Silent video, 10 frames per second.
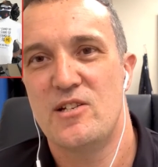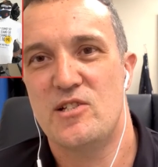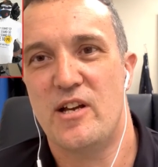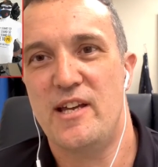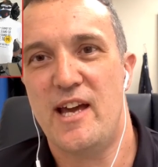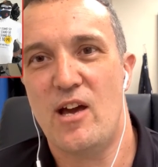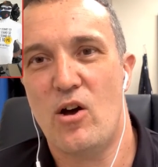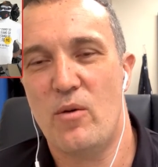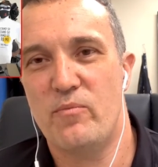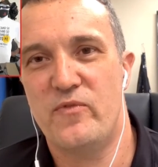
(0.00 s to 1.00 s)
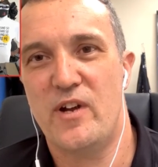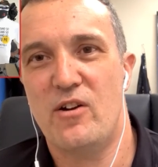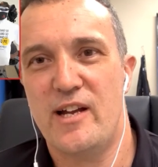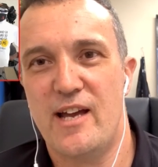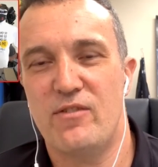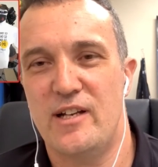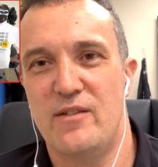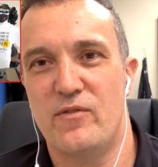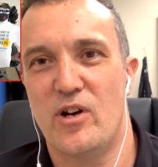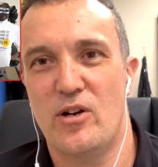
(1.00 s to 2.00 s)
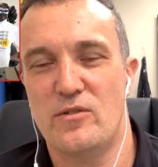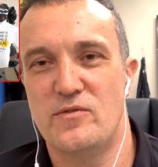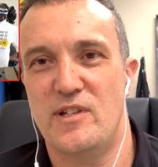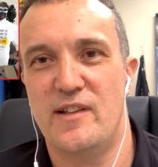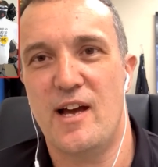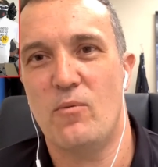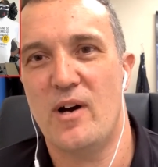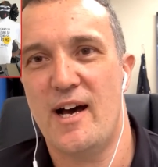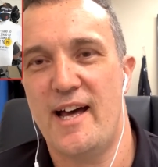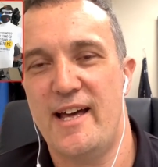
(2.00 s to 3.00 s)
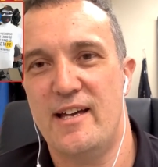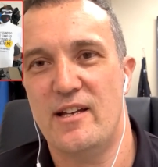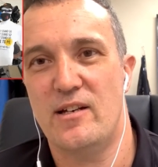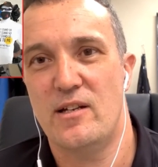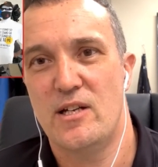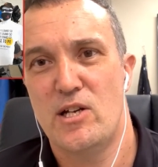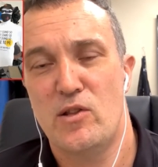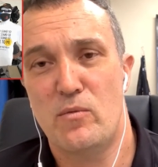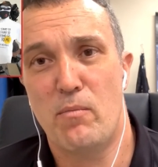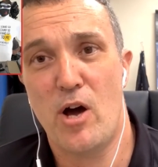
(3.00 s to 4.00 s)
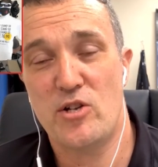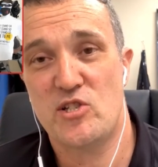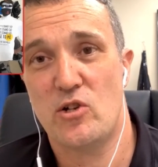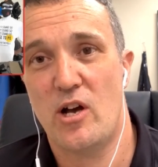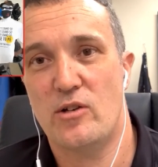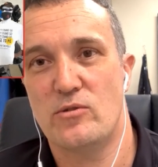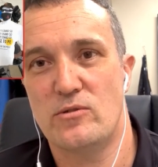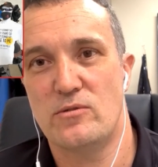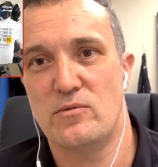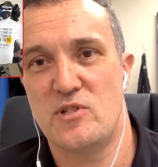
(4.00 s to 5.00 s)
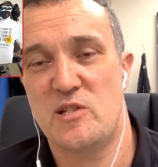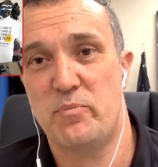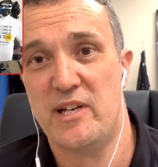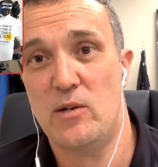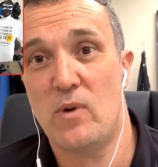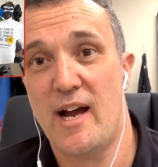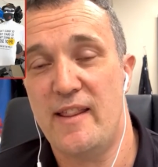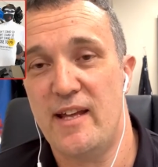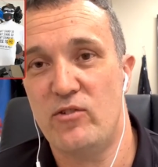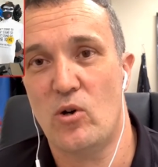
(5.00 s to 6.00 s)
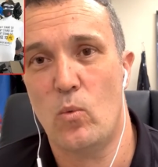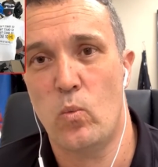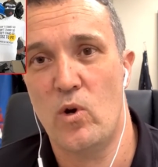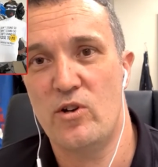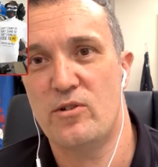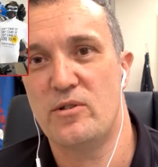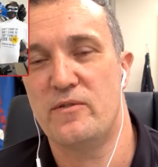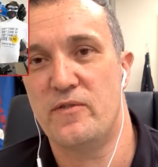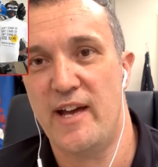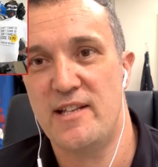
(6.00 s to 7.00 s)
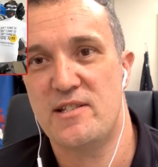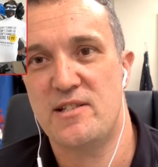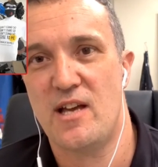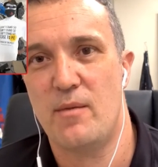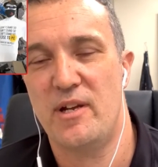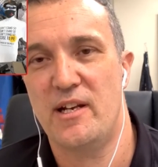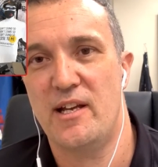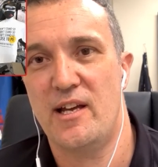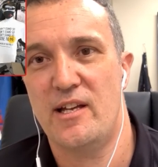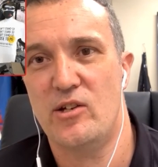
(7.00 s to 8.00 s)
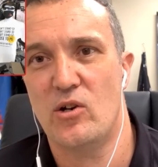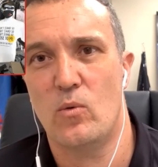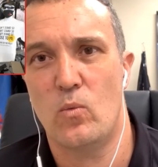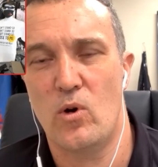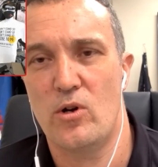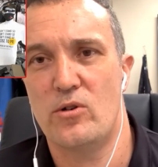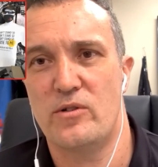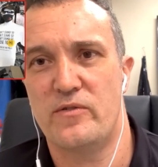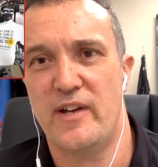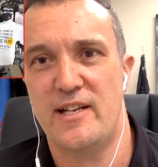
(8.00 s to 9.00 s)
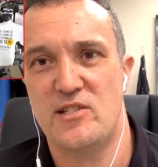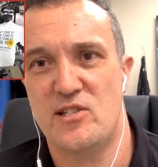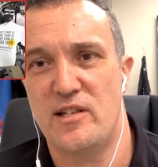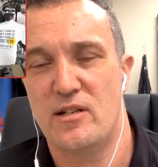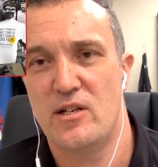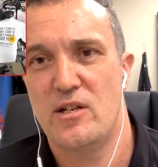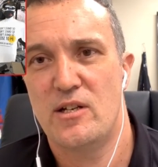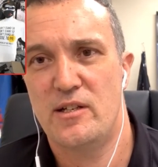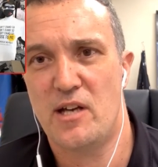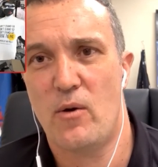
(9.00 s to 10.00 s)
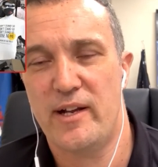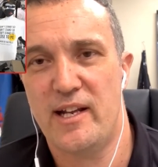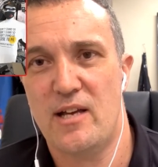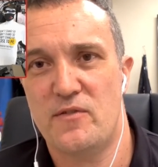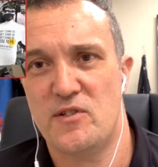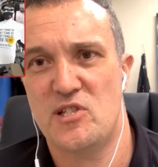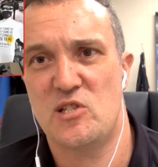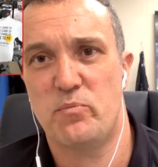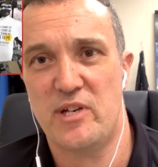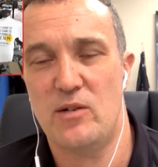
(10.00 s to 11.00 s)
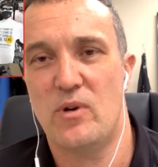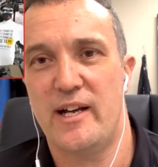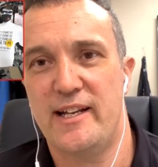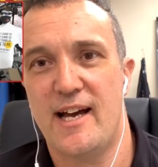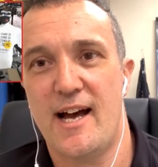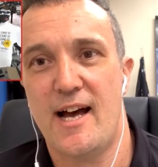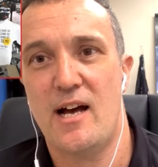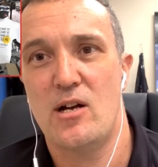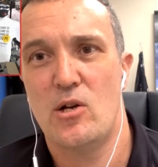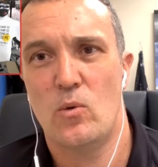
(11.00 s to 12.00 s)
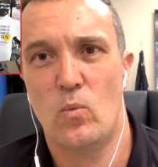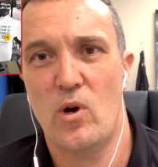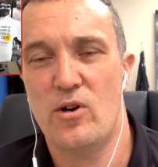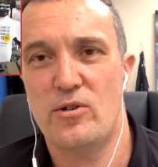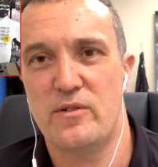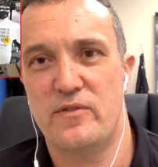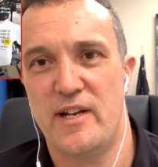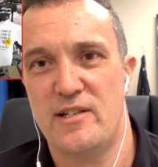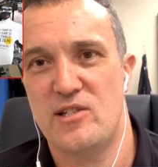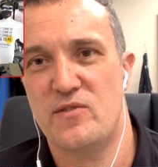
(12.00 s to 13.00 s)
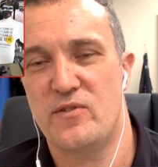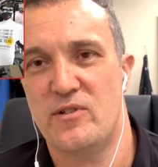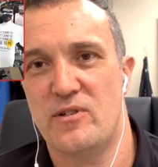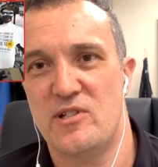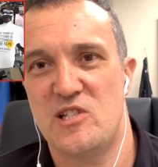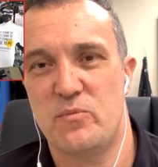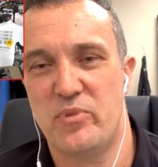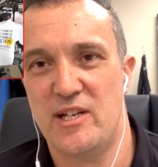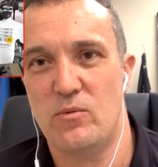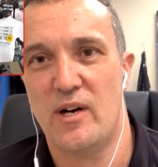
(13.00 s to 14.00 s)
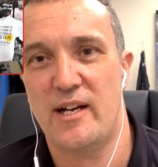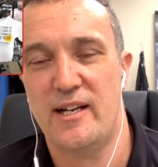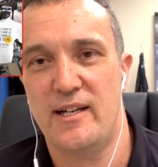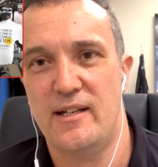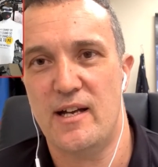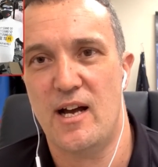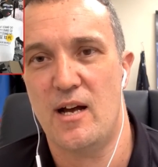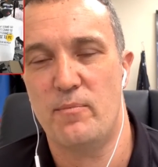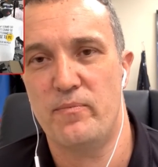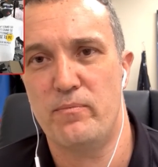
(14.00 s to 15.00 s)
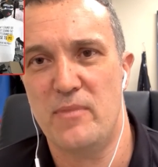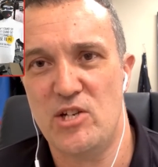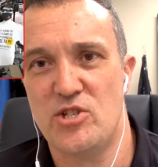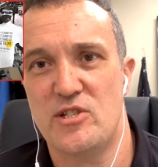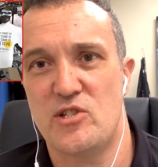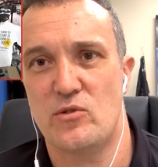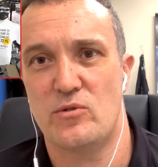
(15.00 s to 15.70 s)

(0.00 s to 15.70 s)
so, yeah, I'm very heavily involved in that way. And motorcycle speedway, they've got world events coming there. You've got world events going there for speedway car, world events for speedway midgets